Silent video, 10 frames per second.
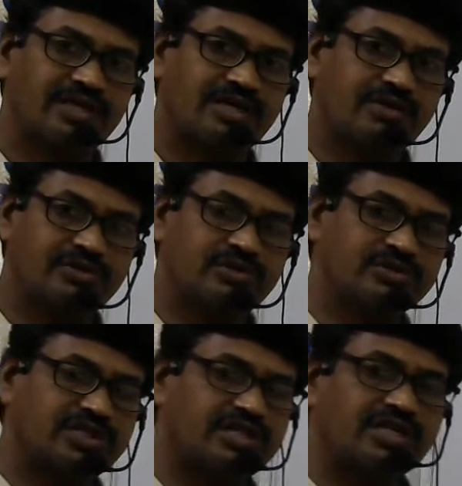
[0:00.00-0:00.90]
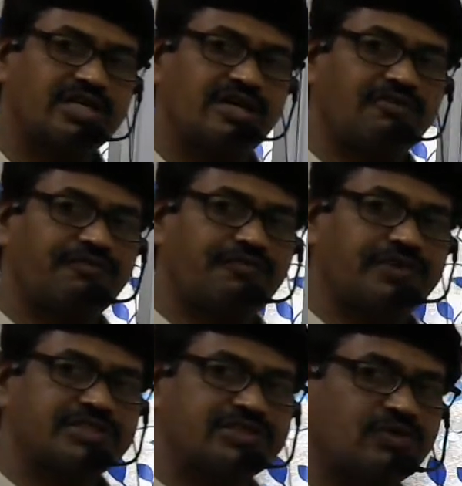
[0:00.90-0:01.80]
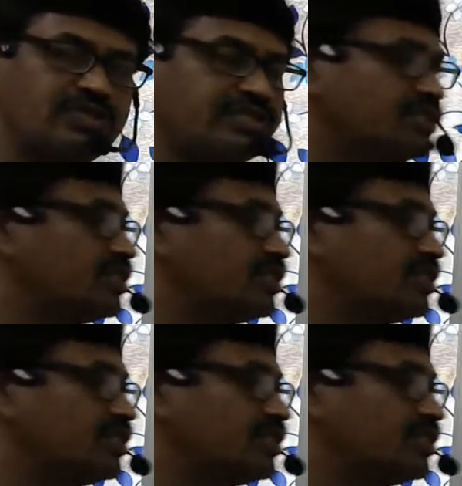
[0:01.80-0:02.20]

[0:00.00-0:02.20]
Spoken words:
Among those, first rule is